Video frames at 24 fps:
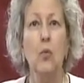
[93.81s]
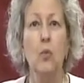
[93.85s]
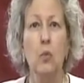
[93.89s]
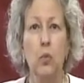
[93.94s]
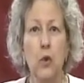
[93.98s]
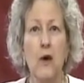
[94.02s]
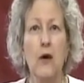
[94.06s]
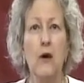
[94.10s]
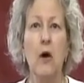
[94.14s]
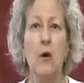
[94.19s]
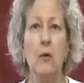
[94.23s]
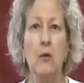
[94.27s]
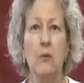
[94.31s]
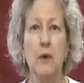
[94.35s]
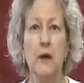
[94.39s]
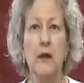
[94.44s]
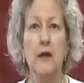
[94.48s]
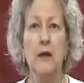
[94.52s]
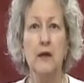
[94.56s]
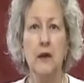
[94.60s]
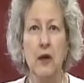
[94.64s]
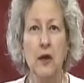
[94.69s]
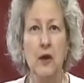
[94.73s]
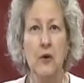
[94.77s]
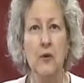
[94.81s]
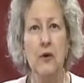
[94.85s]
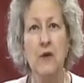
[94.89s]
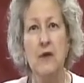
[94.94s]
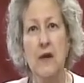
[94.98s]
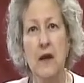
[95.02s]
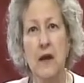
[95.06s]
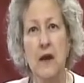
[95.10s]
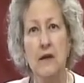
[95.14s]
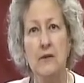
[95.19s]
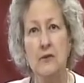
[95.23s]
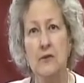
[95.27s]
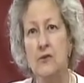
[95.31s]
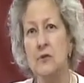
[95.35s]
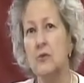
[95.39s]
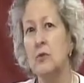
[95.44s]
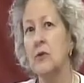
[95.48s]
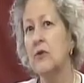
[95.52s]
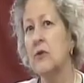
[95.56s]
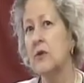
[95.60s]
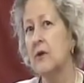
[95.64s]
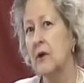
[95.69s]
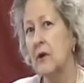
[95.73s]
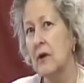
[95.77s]
We already carry the answer
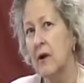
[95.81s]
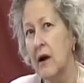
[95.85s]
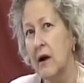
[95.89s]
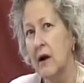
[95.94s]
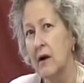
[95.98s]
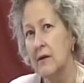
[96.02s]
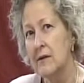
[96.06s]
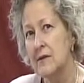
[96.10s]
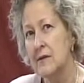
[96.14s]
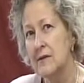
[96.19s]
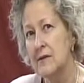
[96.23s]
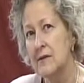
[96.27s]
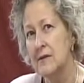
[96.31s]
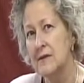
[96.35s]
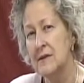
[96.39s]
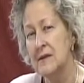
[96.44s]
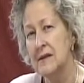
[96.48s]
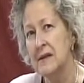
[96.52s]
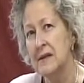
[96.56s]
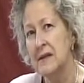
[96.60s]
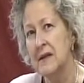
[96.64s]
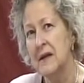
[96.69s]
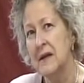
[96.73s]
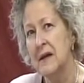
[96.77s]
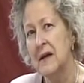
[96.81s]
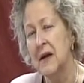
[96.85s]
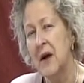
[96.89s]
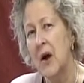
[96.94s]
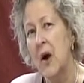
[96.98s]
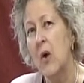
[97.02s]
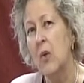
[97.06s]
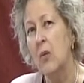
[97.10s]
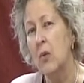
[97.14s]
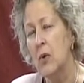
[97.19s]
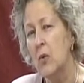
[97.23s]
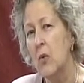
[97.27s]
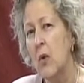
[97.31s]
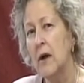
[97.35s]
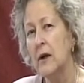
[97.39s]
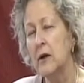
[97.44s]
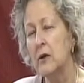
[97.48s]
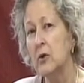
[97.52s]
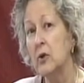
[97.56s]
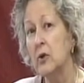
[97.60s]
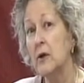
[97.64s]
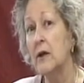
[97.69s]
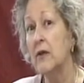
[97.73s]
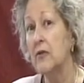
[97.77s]
within our hearts. We want to
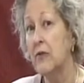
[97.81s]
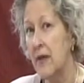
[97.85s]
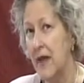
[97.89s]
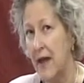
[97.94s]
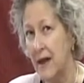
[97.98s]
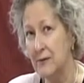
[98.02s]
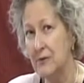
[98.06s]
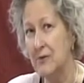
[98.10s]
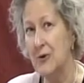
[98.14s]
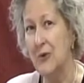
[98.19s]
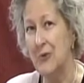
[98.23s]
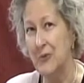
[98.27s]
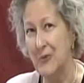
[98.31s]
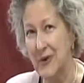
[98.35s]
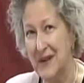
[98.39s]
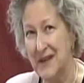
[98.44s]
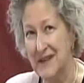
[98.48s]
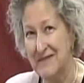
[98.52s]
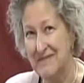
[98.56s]
look at that, don't we?